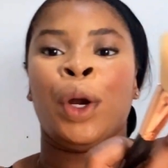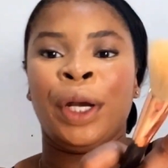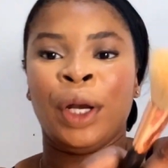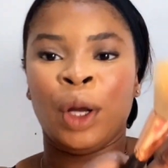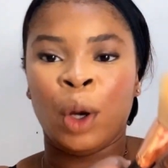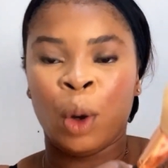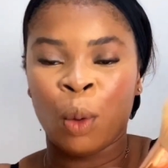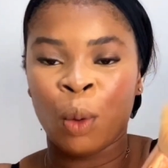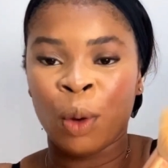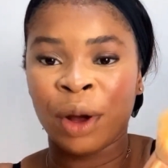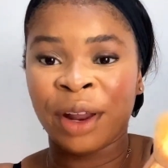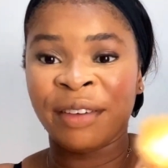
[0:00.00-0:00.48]

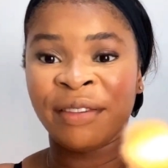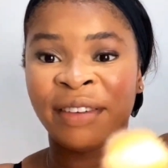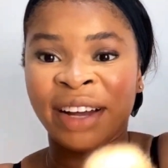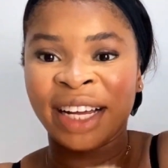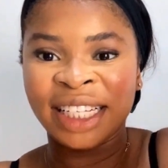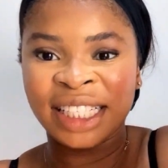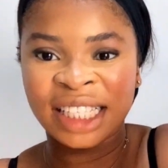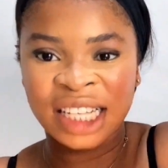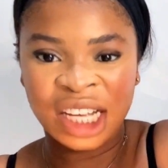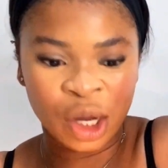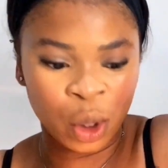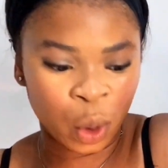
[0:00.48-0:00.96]
or whatever
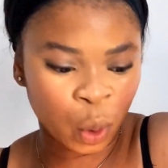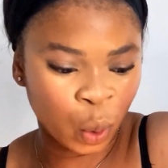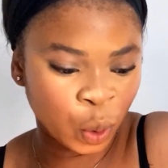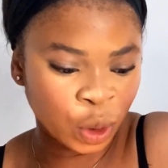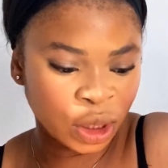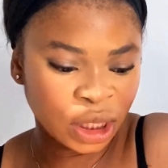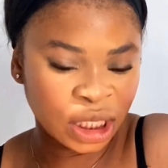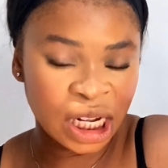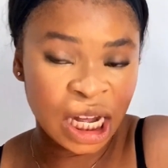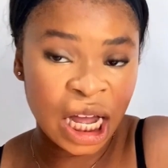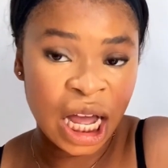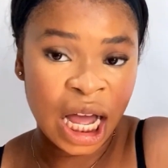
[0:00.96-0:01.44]
it's
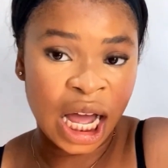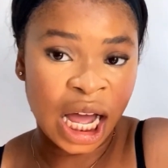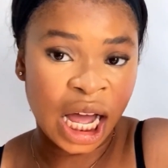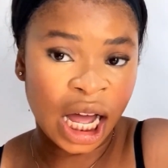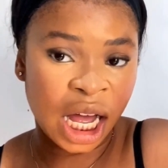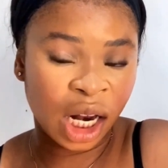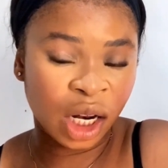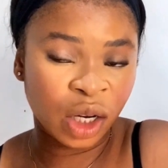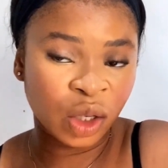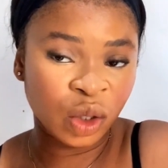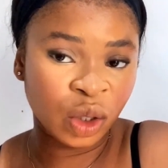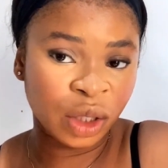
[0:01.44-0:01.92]
called.
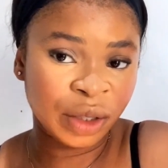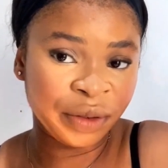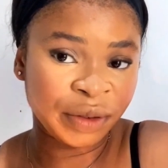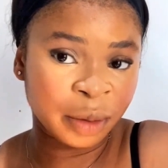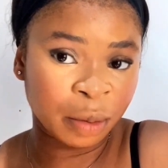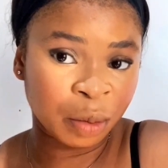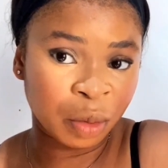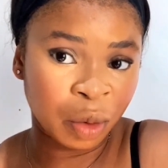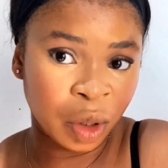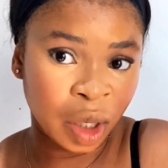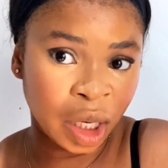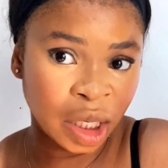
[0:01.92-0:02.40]
I don't know if
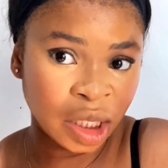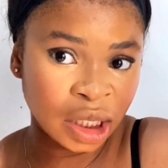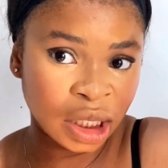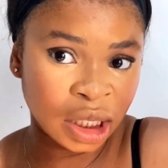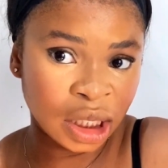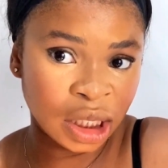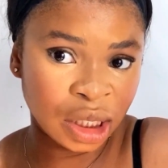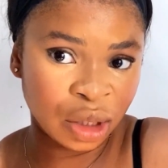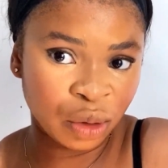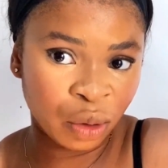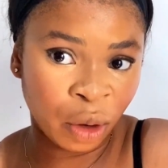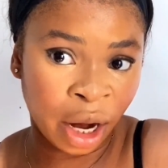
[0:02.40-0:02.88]
I'm
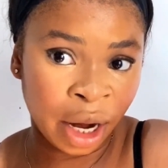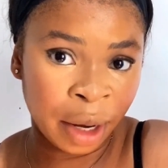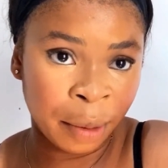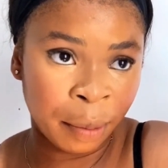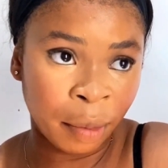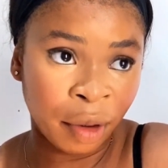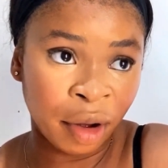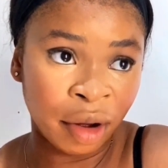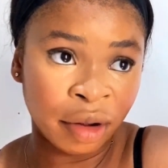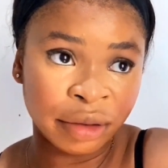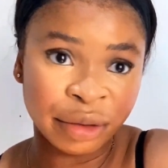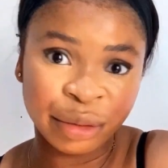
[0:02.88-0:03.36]
pronouncing it right,
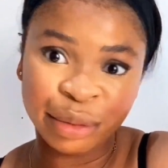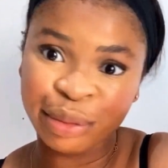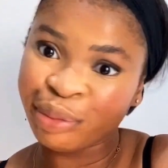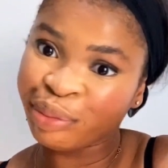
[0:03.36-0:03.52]
but